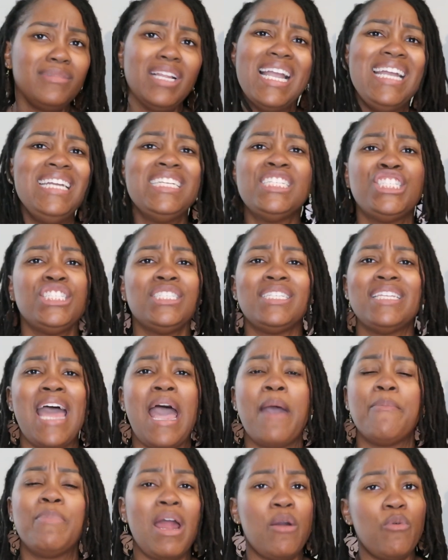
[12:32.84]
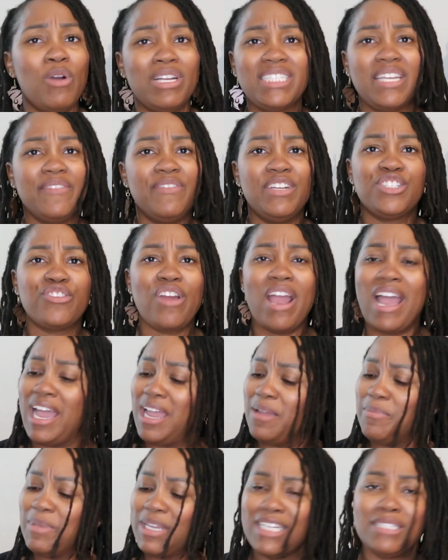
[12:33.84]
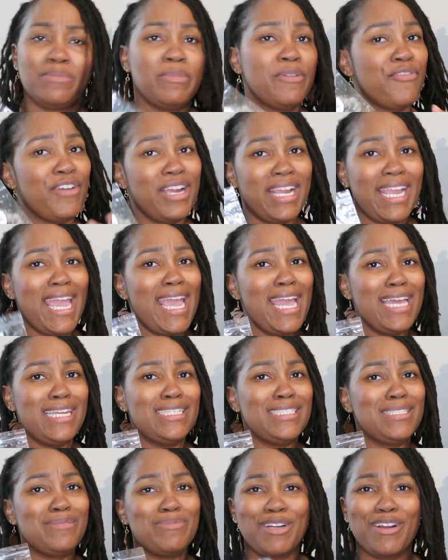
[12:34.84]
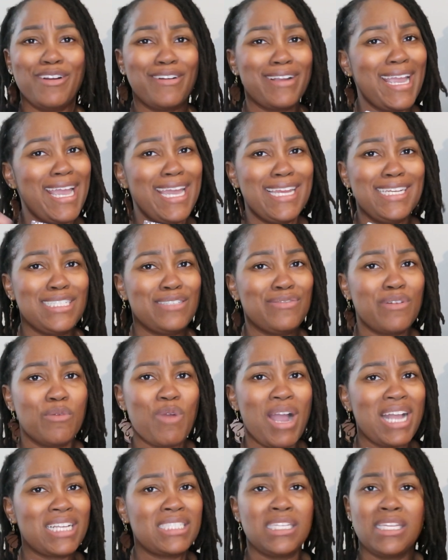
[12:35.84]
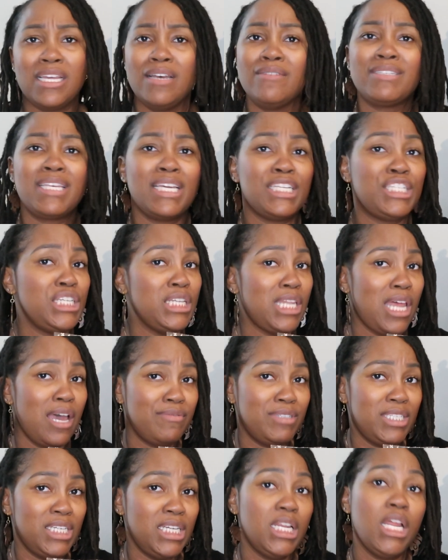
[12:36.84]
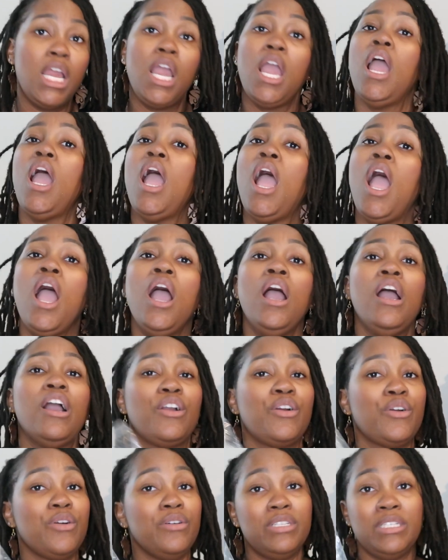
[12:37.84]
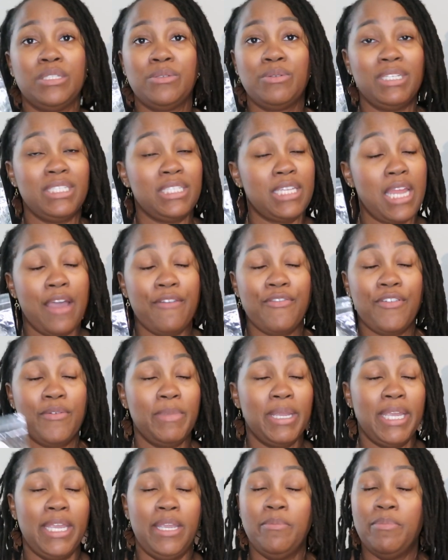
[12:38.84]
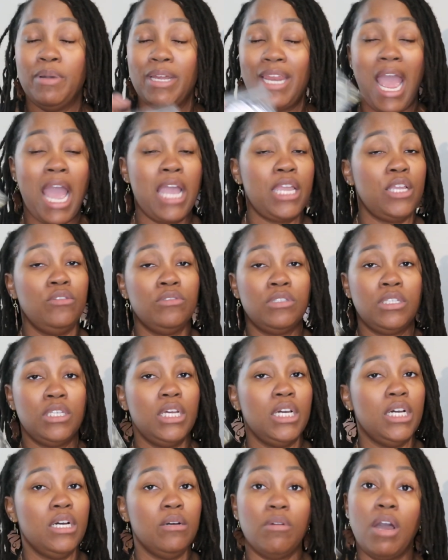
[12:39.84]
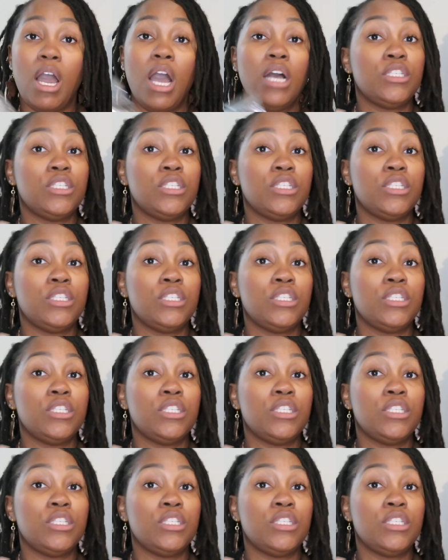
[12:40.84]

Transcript: It's just not, but I wanted to give it a try because my friend Candace, my girl Candace from Wax to Love, said she loved it. Girl, this one is not for me, but I used it up.